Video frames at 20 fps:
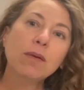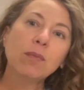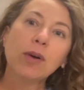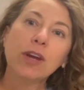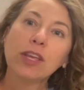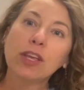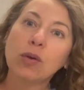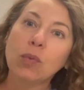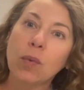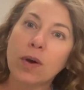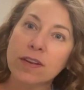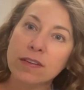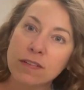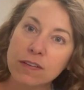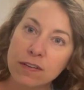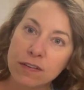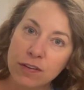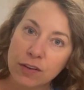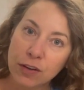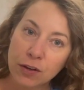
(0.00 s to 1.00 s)
what you want
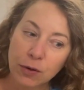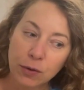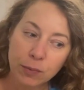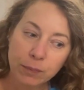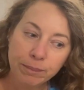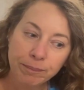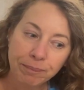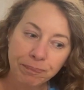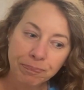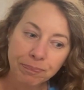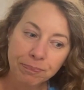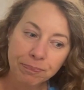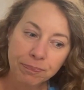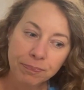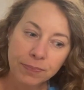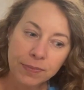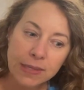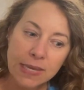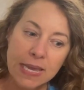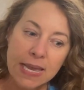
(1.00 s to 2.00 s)
to do
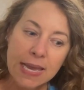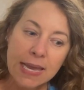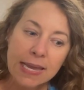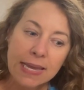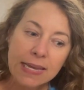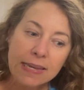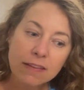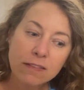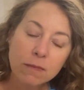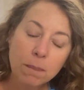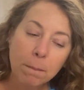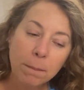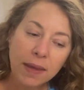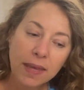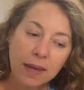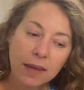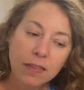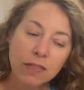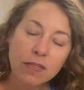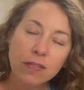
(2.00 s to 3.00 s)
is
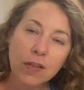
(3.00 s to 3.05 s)
pick the